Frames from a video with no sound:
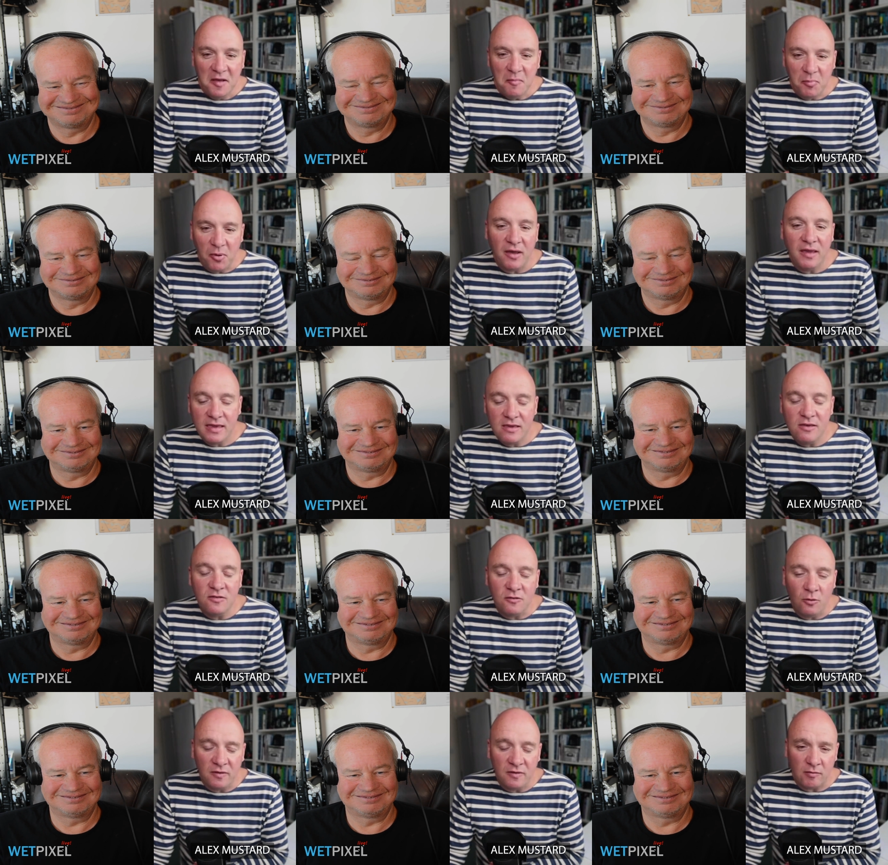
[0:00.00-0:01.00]
Speaker 1: But he used
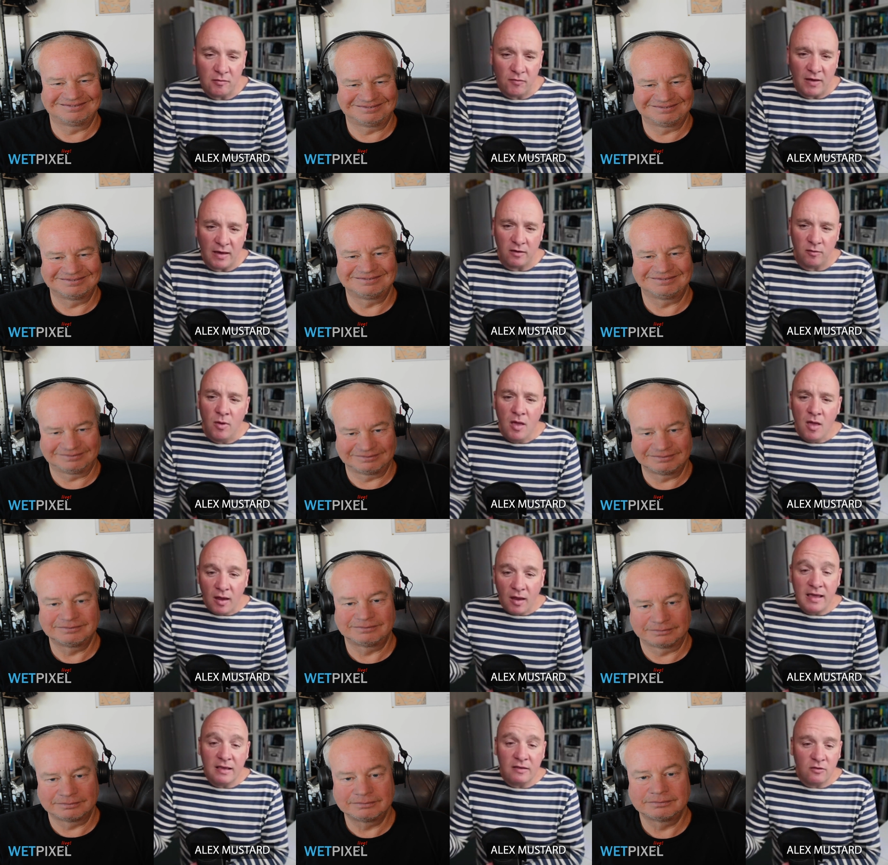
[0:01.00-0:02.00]
to always have a vacuum. And
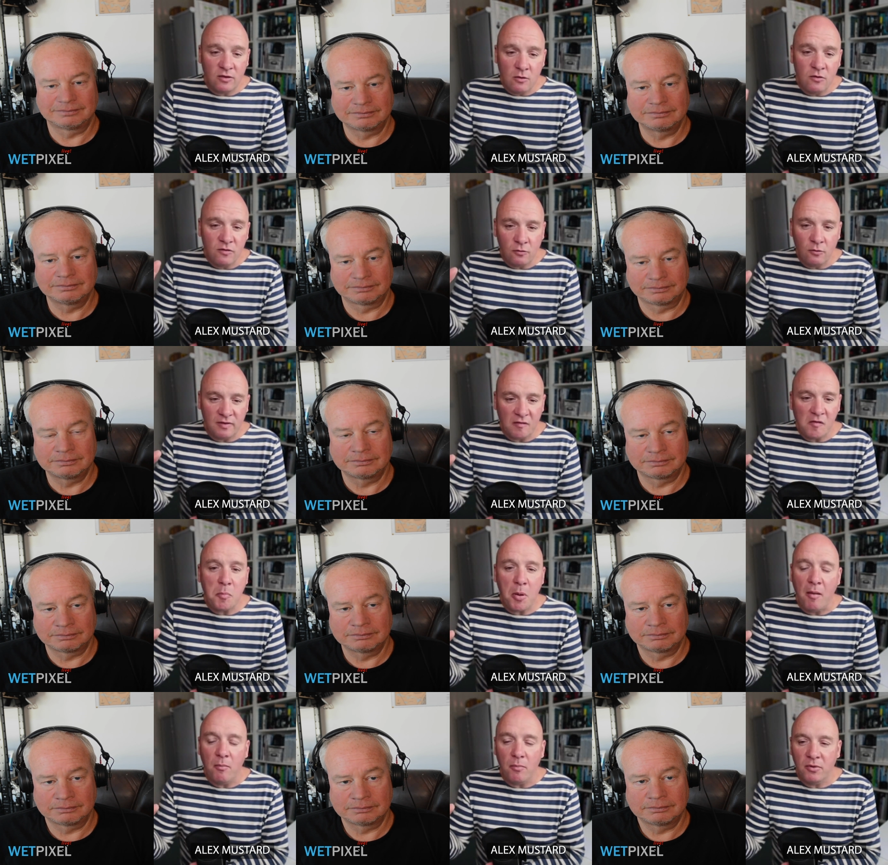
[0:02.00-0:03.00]
his he used to always have a
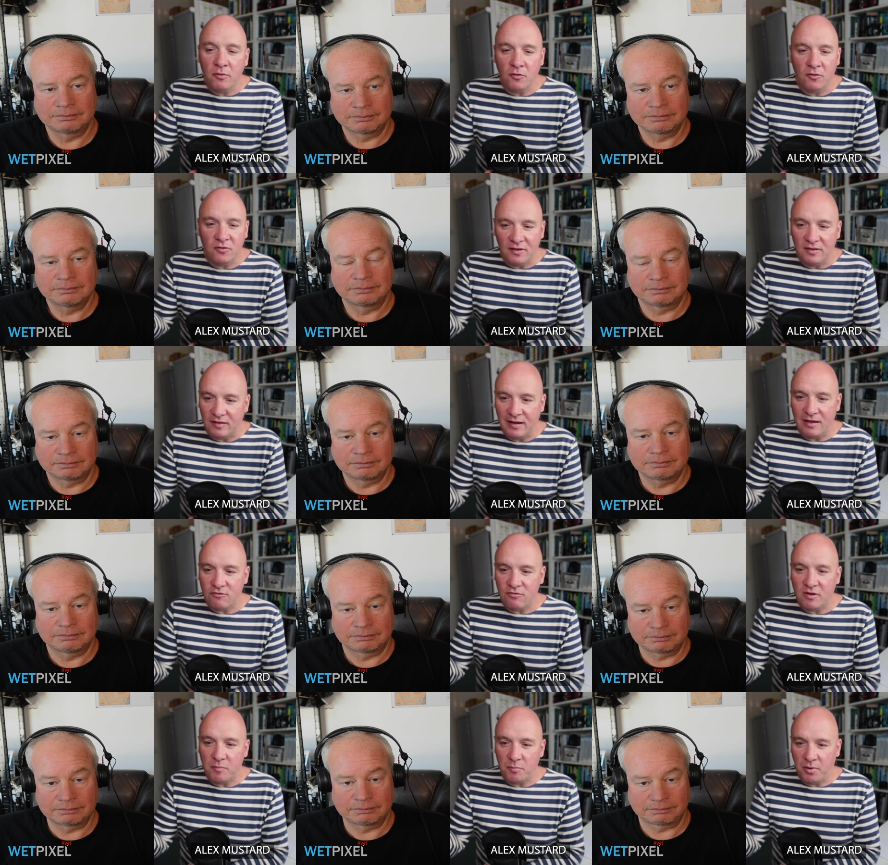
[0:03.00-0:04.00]
pump. There was always this
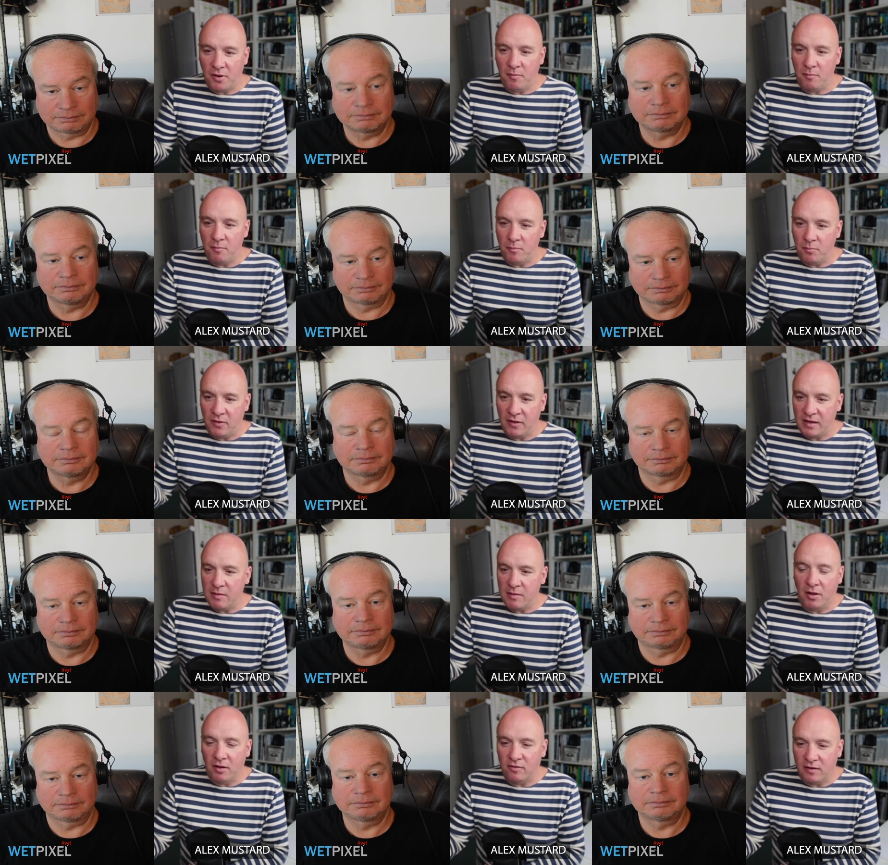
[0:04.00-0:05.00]
electric pump that he
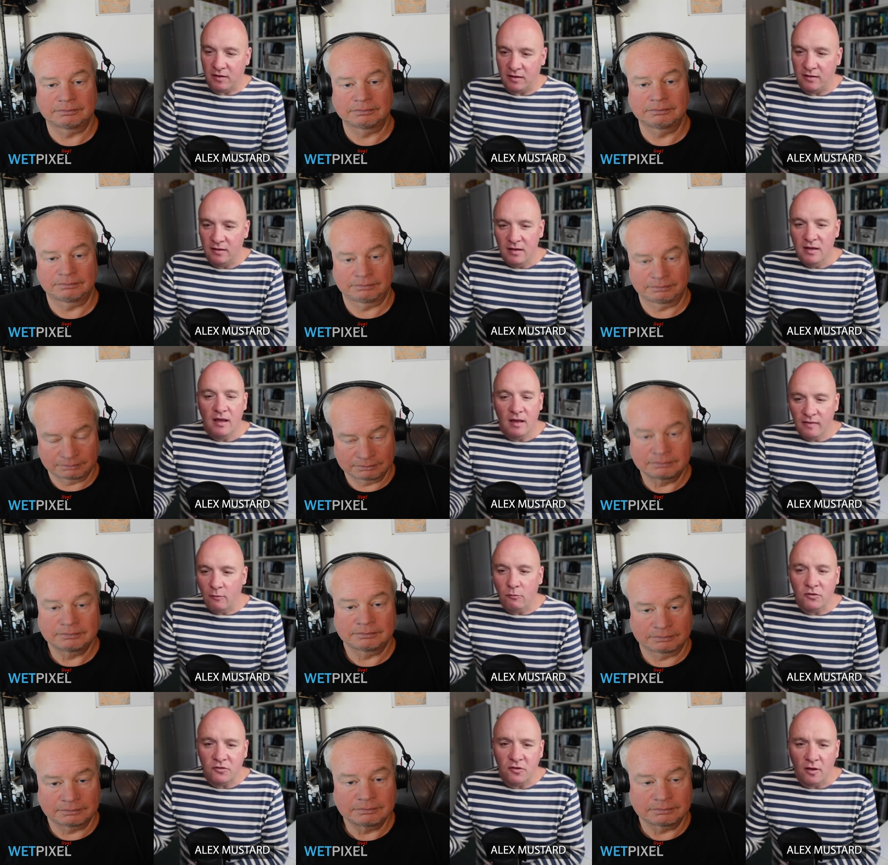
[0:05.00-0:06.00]
plugged in, and that
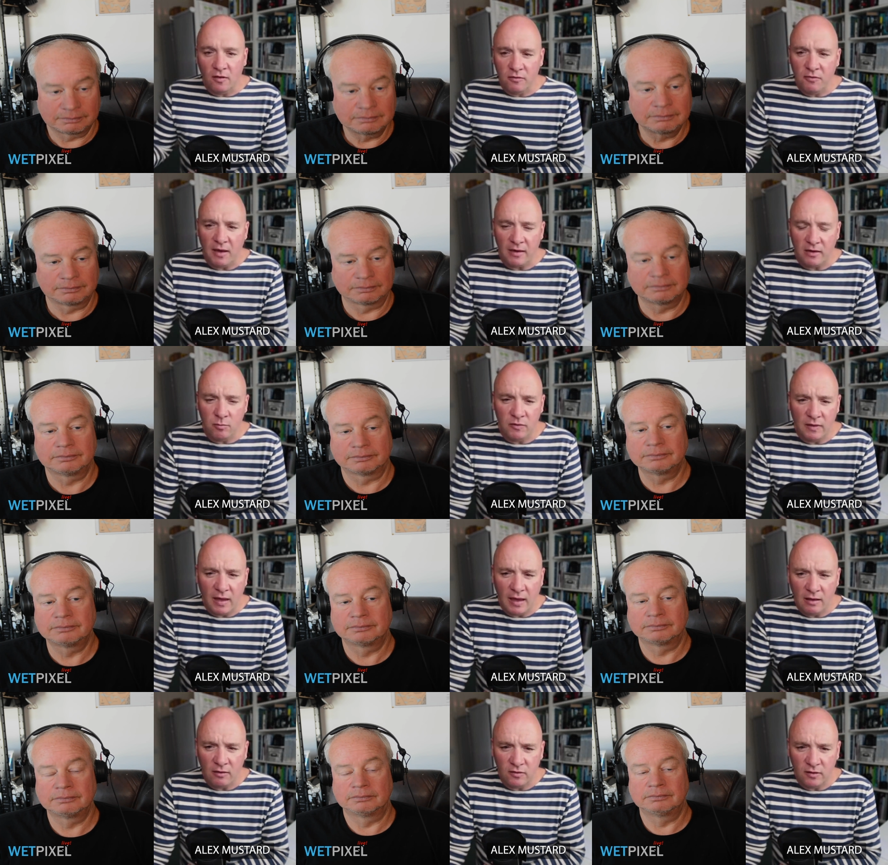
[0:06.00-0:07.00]
would suck the vacuum in the
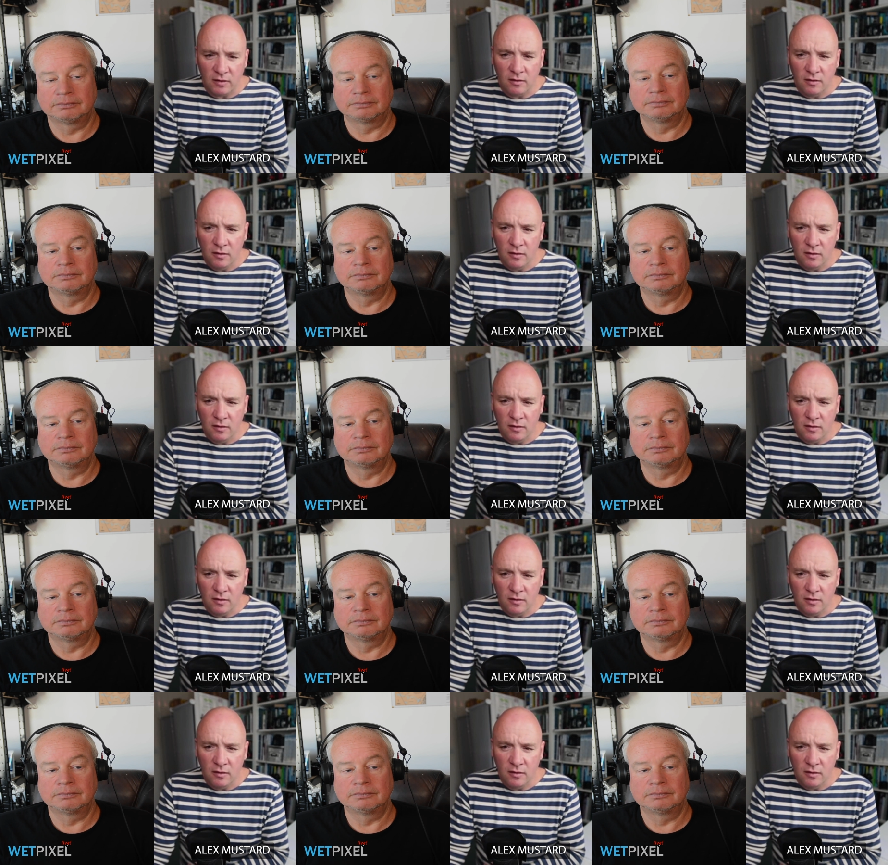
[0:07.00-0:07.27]
housing